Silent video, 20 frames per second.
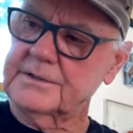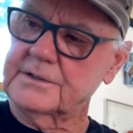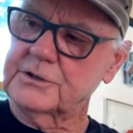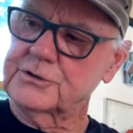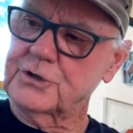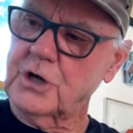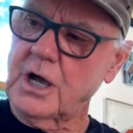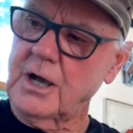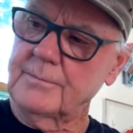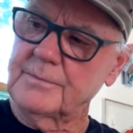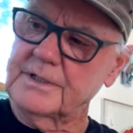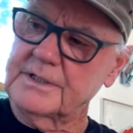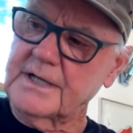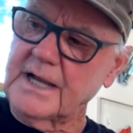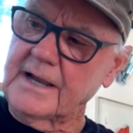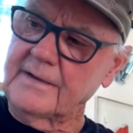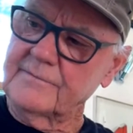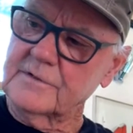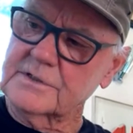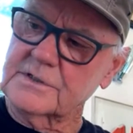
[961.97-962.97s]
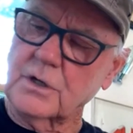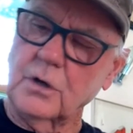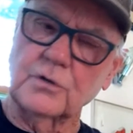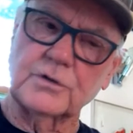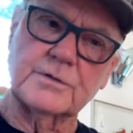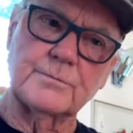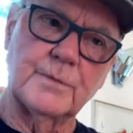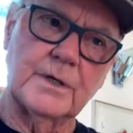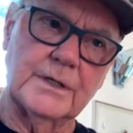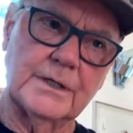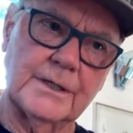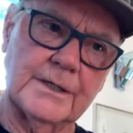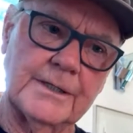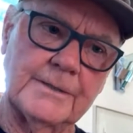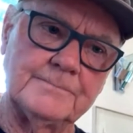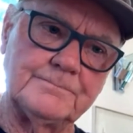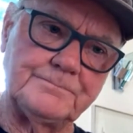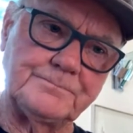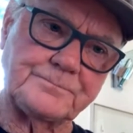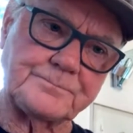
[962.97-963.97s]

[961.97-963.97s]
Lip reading: the job at Davis ultimately.